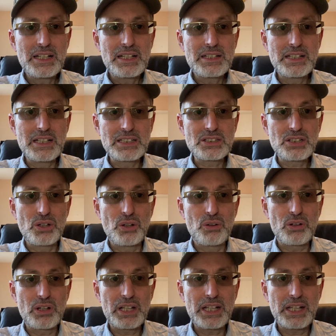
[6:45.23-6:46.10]
This
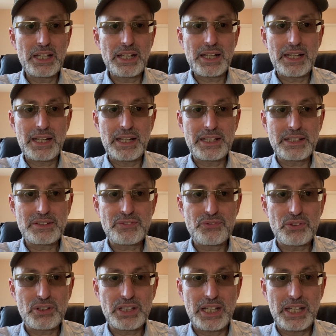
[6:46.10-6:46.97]
hole here is
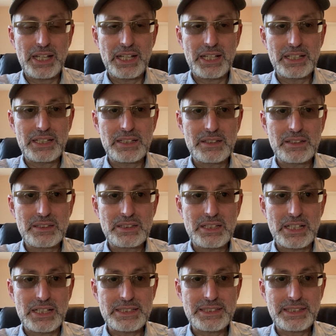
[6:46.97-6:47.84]
for the air
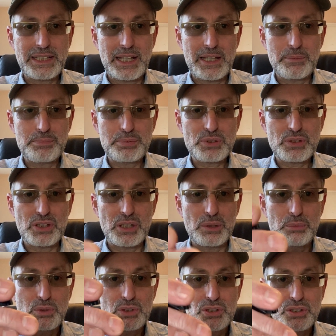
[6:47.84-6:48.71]
to escape, so
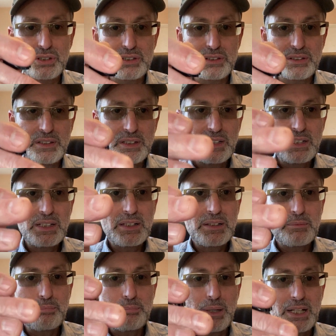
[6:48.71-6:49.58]
it wouldn't
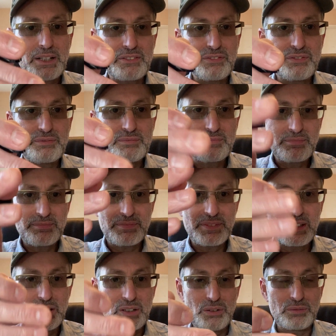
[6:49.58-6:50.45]
the
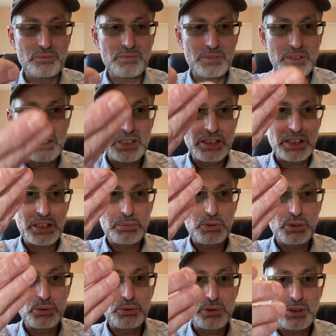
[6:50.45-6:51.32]

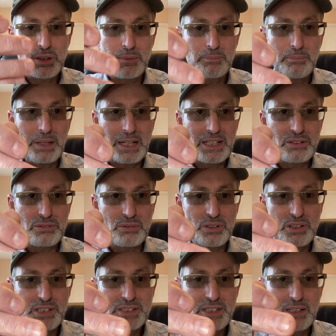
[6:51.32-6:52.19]
liquid wouldn't come back
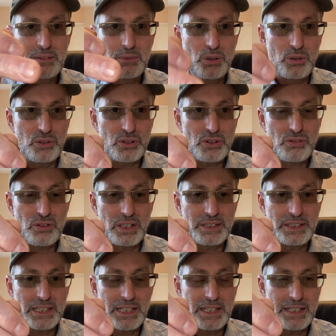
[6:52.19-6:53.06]
through the same hole you're
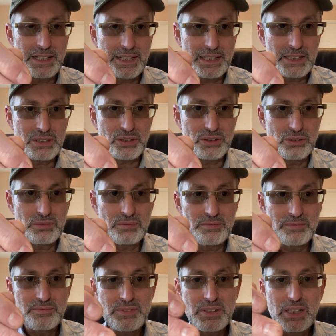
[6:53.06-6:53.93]
trying to get it into.
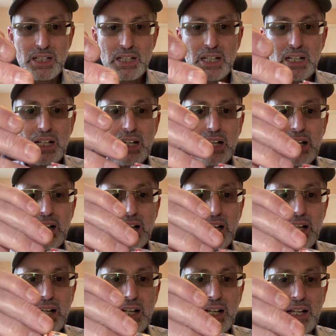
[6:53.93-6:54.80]

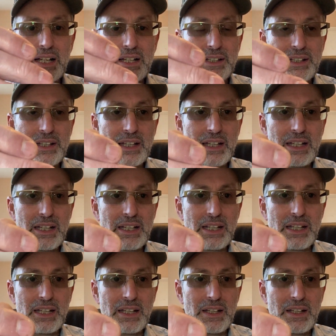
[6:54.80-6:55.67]
And in
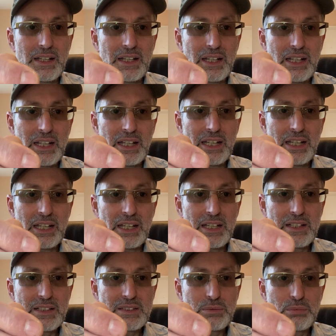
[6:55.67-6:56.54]
here
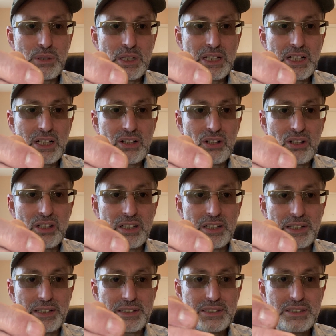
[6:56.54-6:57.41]
is where the
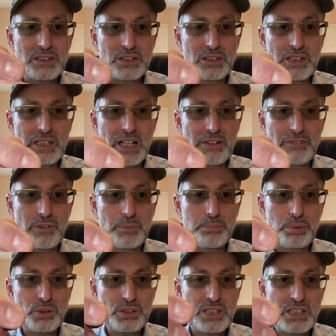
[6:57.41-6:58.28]
coil is. So never
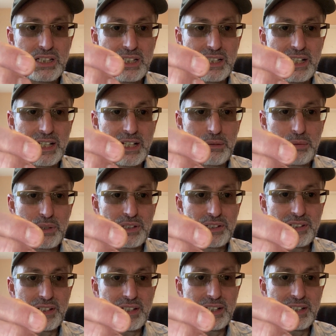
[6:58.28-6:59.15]
put in
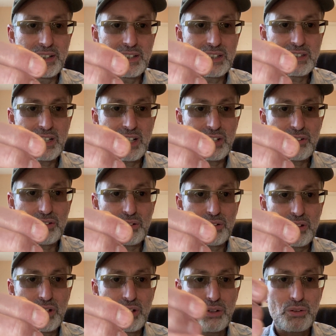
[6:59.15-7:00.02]
liquid in the
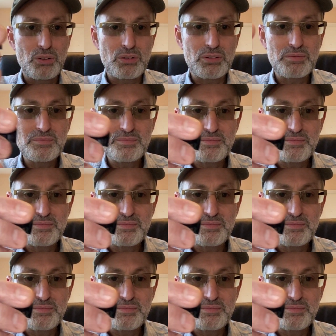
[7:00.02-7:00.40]
central hole.